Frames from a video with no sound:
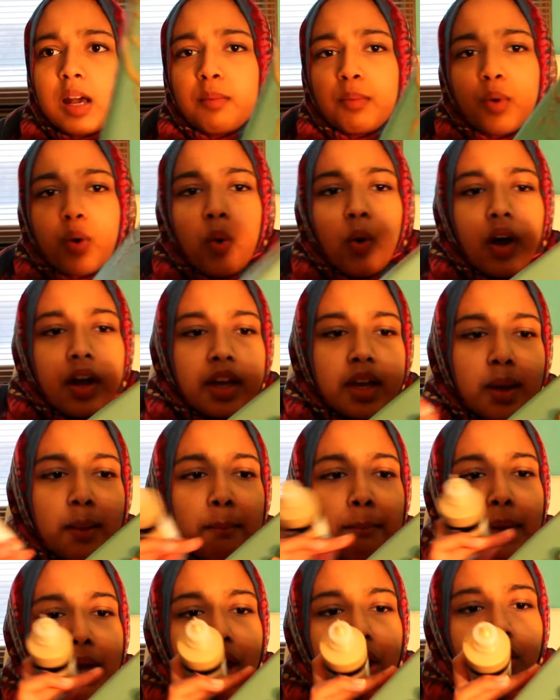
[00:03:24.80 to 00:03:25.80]
up quite a
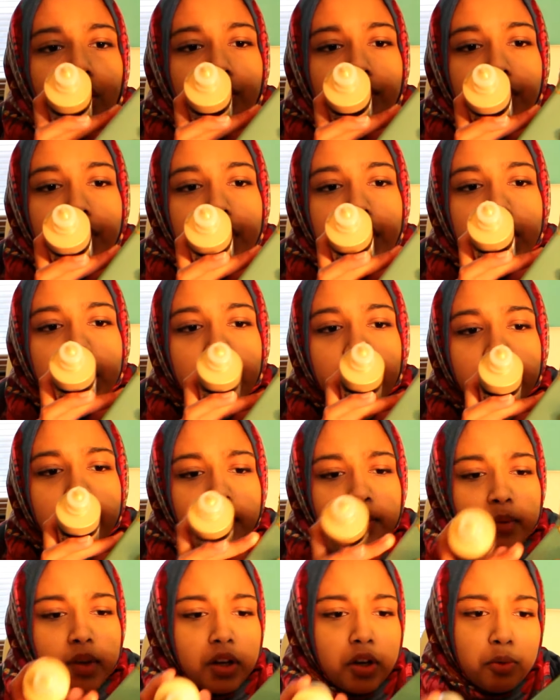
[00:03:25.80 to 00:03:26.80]
bit over here, and
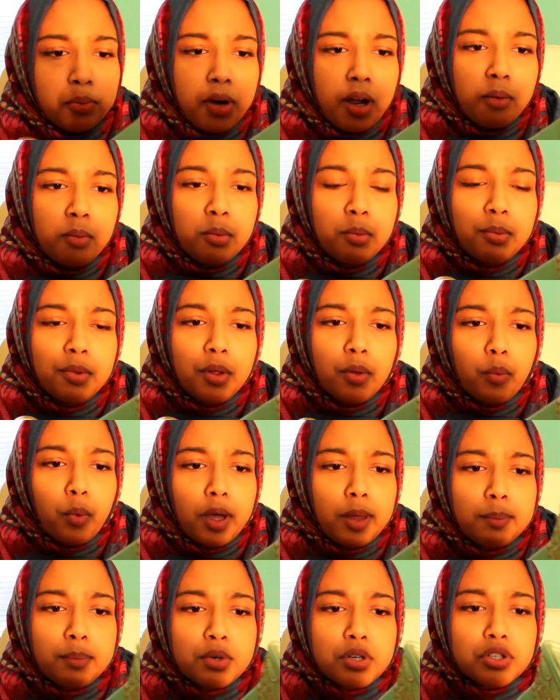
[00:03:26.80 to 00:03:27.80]
I'm gonna probably
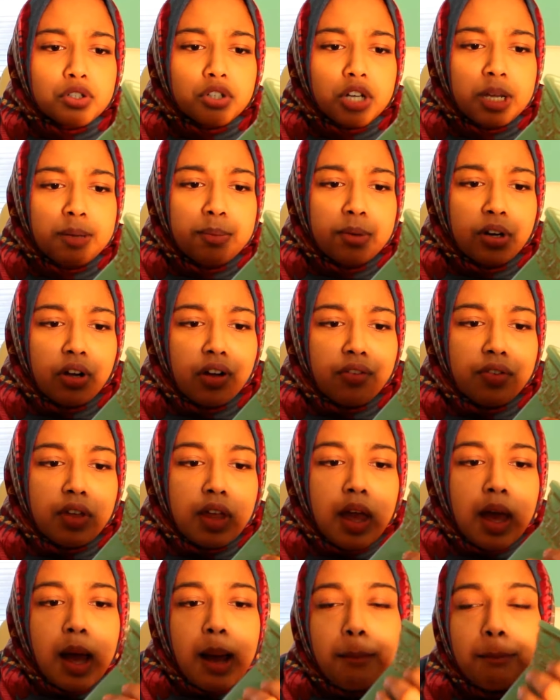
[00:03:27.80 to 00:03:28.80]
wipe or scrape it off.
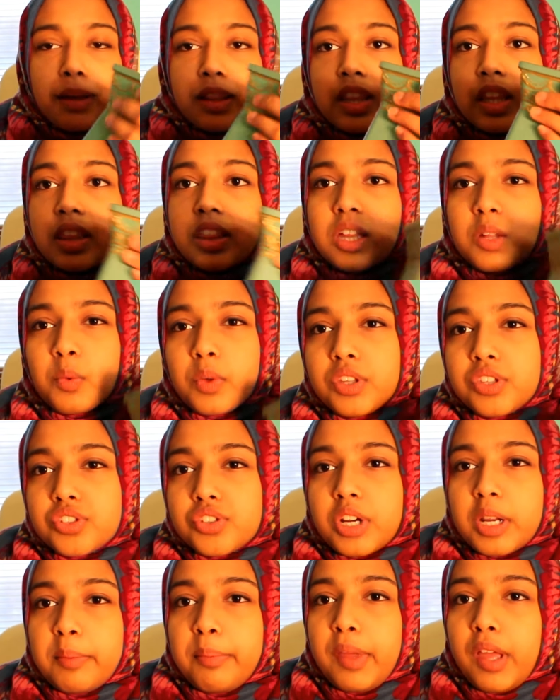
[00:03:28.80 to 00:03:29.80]
But the thing with
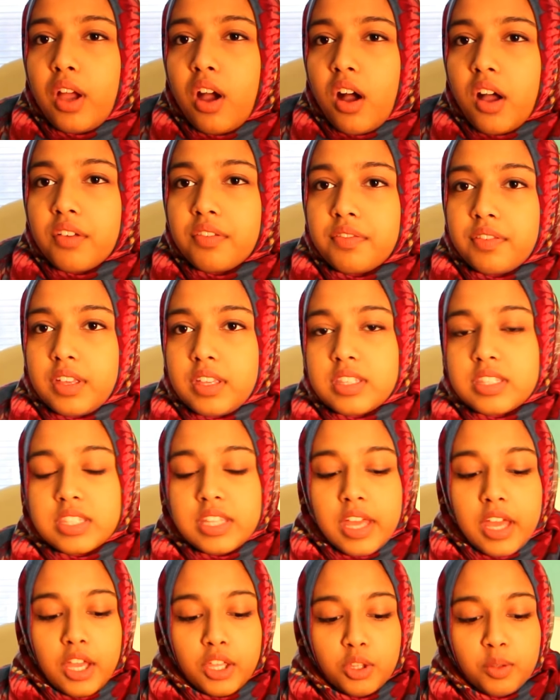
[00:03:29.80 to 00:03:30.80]
scraping off is
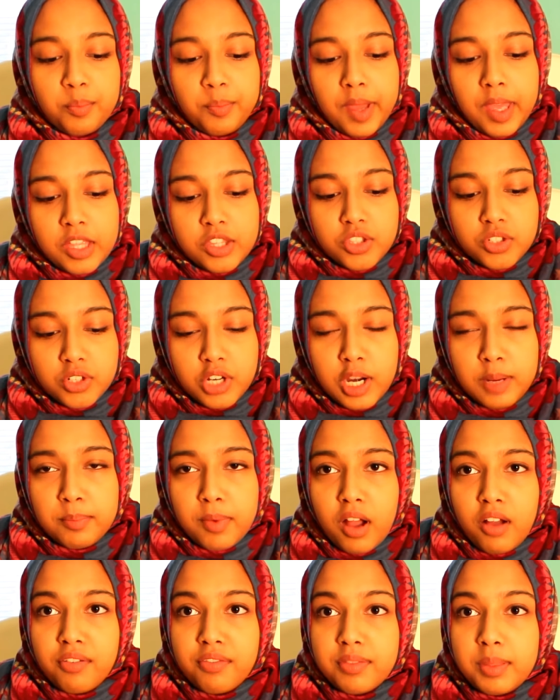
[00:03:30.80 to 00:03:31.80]
that you might
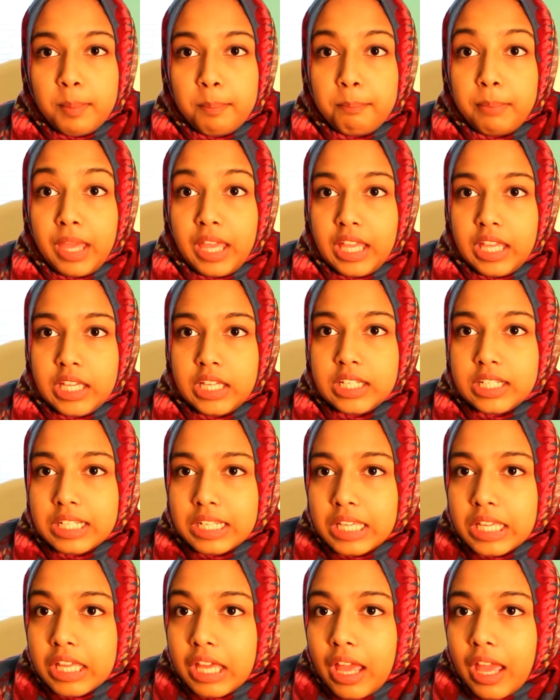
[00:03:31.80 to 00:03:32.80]
scrape off the
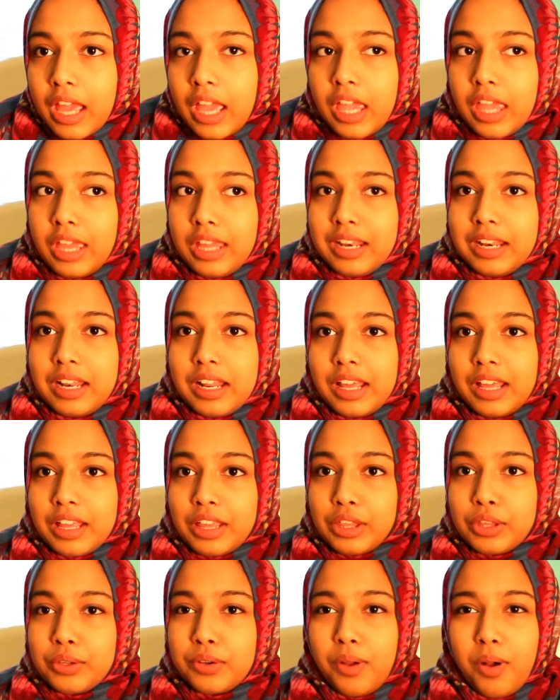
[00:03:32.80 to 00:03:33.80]
paint, and
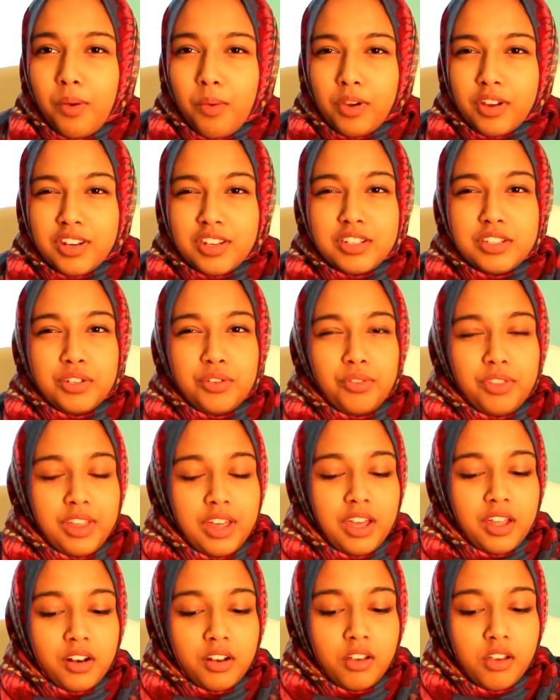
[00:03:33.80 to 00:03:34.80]
you don't want to do
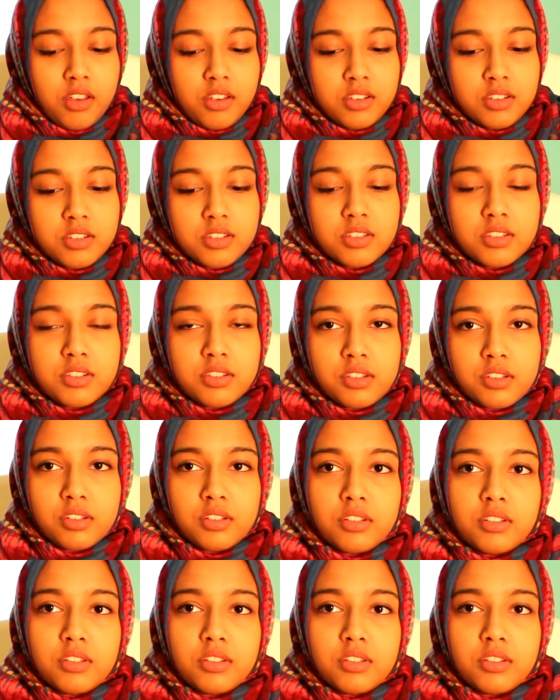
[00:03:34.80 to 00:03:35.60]
that, because